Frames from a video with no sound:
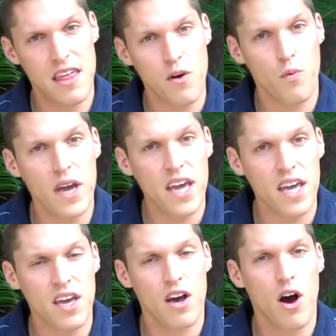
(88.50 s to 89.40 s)
that
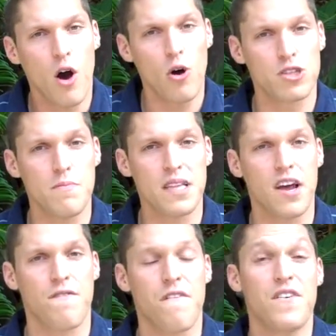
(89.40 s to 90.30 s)
we
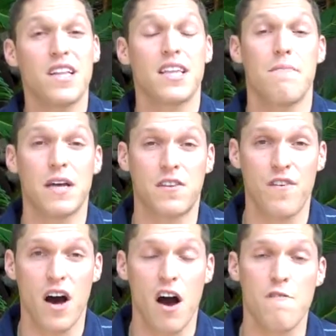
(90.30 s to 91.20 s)
ultimately are fulfilling the
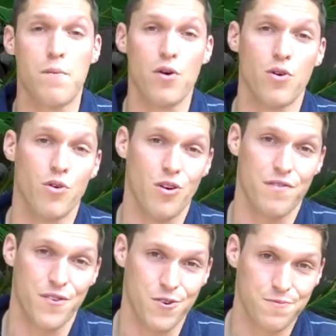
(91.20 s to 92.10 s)
mitzvah of Peru
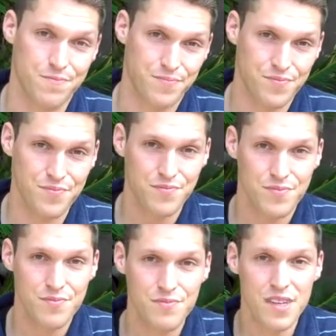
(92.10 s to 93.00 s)
urvu.
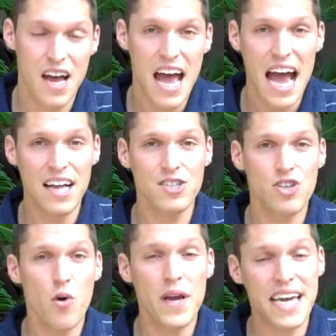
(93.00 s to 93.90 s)
And
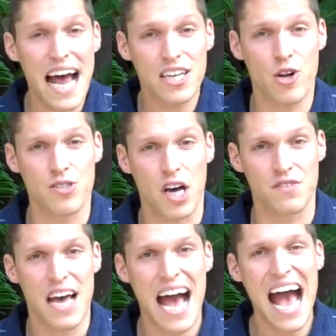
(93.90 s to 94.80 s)
so we can ask
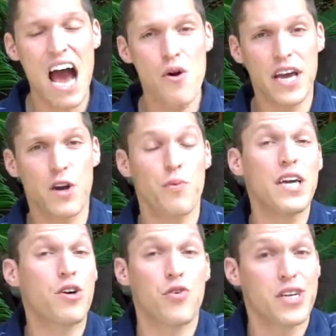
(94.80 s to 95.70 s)
ourselves, how can
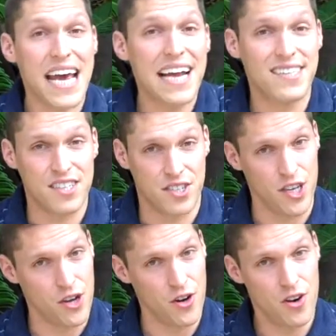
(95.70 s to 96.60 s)
we create this
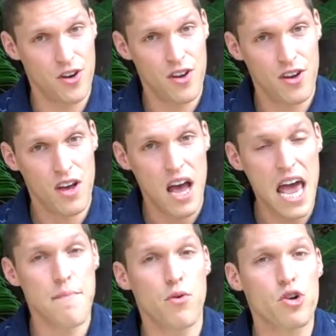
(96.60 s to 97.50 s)
year
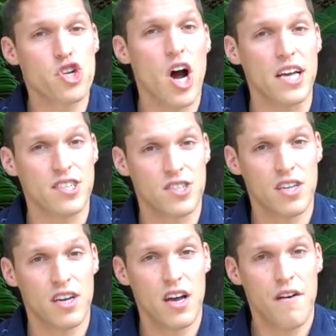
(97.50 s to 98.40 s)
a more
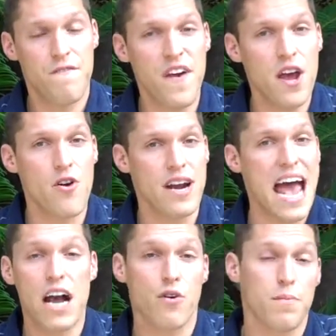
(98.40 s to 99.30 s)
just, fair, and
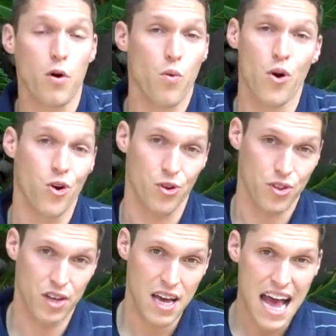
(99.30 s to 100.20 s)
equitable world?
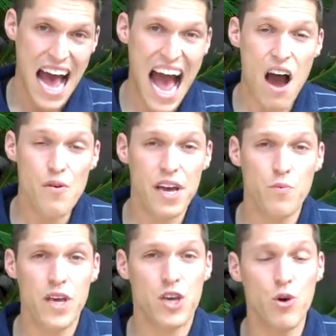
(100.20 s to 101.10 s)
How
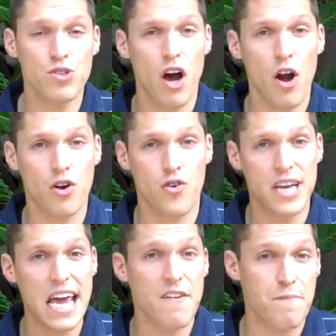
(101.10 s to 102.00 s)
can we use our
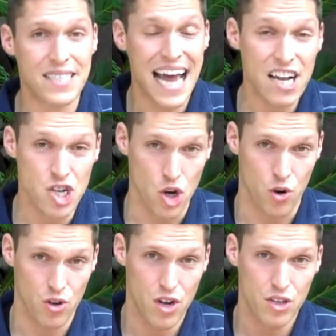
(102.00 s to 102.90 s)
creative
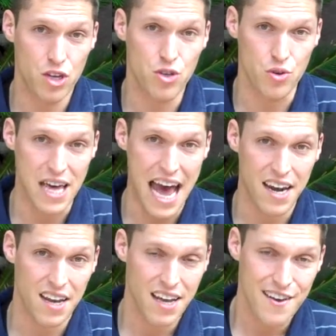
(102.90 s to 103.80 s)
potential to do that?